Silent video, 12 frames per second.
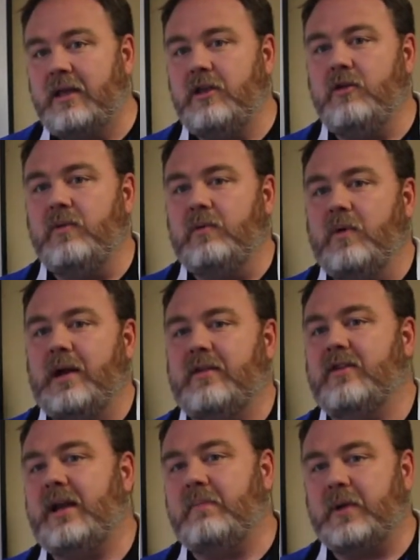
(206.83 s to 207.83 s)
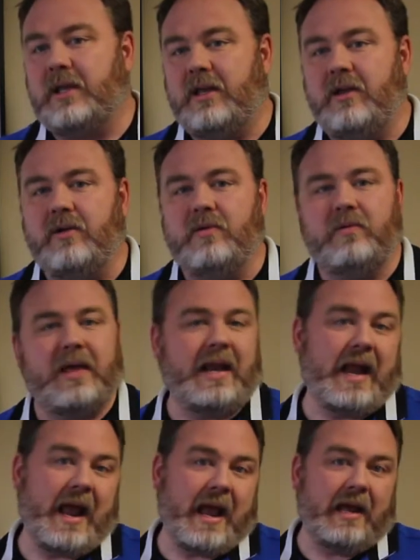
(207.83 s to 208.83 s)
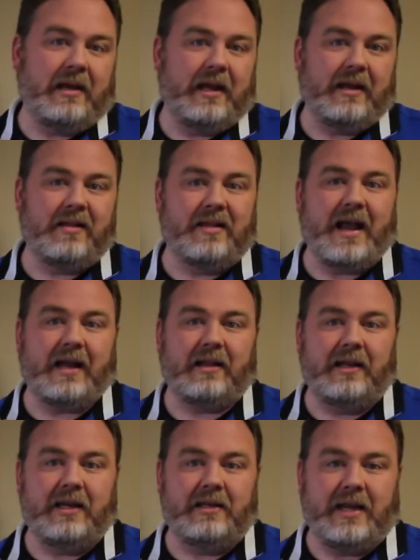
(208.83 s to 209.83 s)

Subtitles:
You would want to set up a queue that had exactly